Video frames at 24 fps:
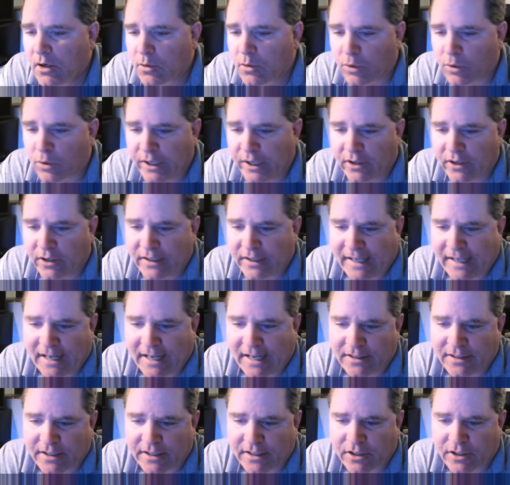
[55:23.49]
we're nearing the
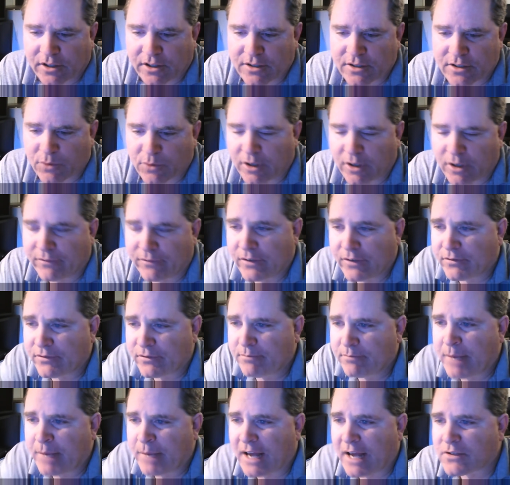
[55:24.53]
end here because we're
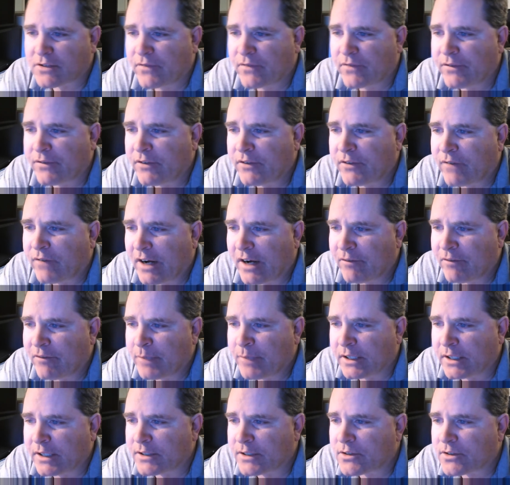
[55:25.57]
at past 55
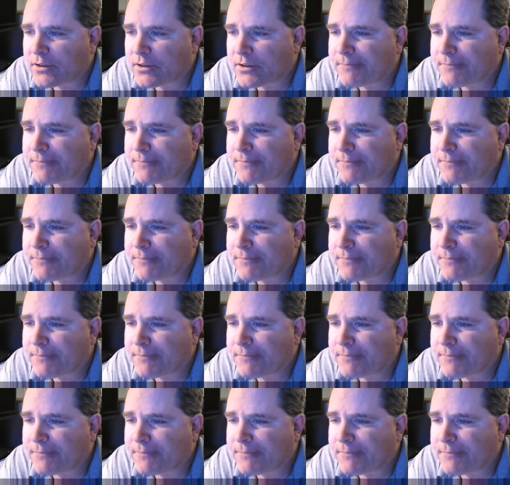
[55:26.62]
minutes.